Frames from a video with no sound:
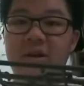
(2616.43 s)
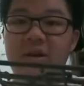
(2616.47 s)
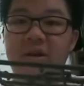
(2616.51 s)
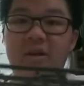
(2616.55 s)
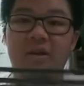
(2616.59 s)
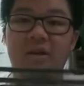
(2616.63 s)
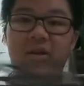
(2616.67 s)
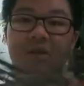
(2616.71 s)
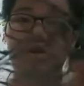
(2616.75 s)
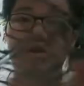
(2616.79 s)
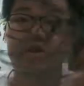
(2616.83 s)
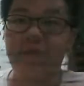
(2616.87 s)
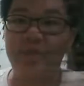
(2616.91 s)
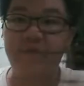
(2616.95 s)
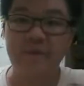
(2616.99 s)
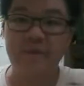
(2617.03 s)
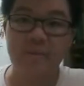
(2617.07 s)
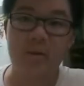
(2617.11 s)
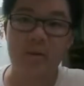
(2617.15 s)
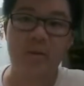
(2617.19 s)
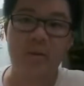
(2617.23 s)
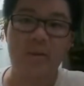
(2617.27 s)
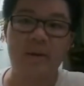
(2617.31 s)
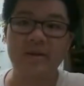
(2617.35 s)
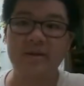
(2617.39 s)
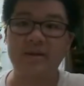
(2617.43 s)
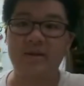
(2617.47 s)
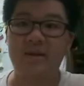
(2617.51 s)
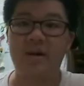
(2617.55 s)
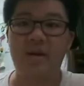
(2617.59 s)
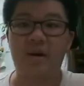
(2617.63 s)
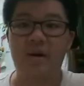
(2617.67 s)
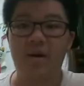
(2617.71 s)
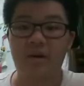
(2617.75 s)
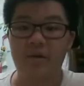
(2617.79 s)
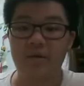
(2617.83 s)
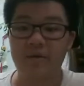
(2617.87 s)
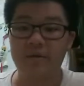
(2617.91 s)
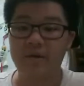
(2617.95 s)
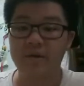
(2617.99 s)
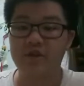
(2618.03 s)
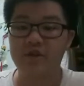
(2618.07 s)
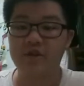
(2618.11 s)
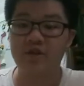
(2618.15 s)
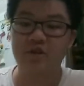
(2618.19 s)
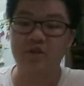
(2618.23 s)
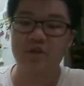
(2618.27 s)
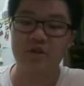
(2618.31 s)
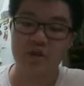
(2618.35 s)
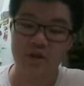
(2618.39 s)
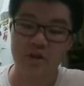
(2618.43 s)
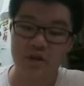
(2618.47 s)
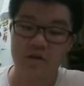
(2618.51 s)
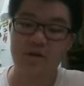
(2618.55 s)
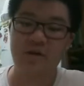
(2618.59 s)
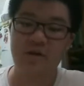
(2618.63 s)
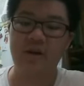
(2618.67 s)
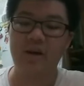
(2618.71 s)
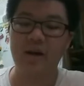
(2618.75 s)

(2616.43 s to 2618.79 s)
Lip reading: They should have implemented all. They should